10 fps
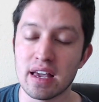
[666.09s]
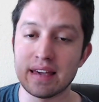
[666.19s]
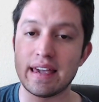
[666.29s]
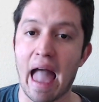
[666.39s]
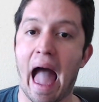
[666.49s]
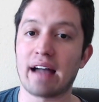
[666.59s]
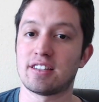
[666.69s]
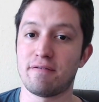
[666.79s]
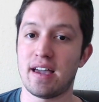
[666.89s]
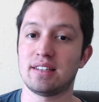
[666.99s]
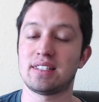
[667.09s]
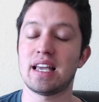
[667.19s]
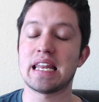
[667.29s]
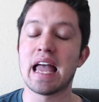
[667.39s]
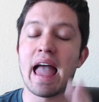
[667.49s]
He activates
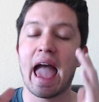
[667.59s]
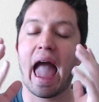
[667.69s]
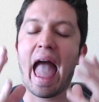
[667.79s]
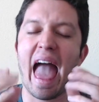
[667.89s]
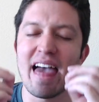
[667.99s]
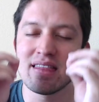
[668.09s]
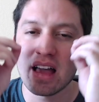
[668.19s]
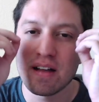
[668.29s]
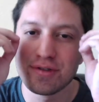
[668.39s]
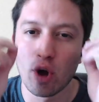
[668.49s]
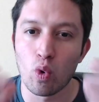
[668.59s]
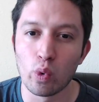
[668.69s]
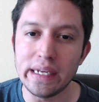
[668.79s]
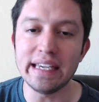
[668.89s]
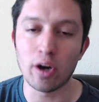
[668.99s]
it, and the
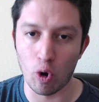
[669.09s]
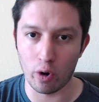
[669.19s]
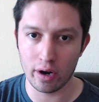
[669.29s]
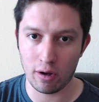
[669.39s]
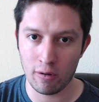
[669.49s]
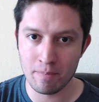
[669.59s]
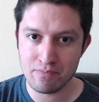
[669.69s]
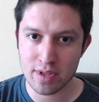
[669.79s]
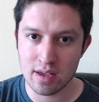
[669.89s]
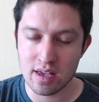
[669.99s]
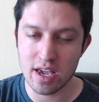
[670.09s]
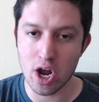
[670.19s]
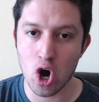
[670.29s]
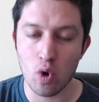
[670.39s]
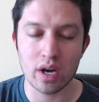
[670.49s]
recoil, you
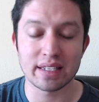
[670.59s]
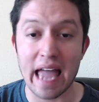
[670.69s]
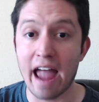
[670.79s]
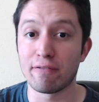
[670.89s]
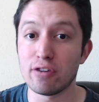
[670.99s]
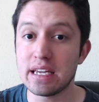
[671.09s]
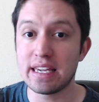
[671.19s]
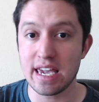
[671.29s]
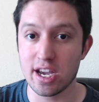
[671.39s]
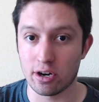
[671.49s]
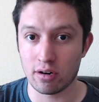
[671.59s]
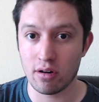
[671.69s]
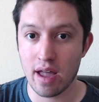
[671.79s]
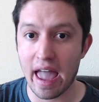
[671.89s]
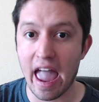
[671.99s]
know, because every gear